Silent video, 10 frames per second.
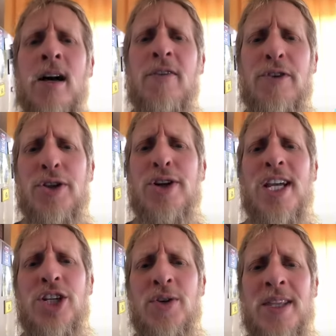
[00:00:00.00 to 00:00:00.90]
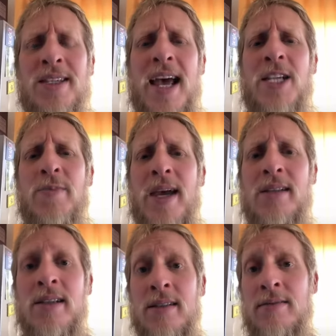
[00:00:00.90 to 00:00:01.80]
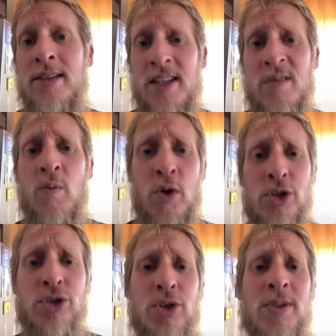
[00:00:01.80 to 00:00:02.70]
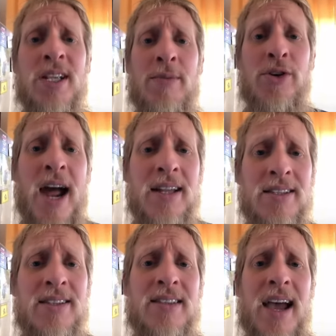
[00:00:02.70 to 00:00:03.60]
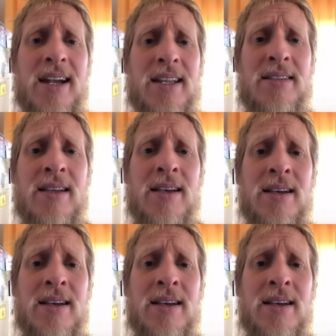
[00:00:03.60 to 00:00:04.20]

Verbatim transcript: A further issue in this aspect, and this is more true in democratic societies,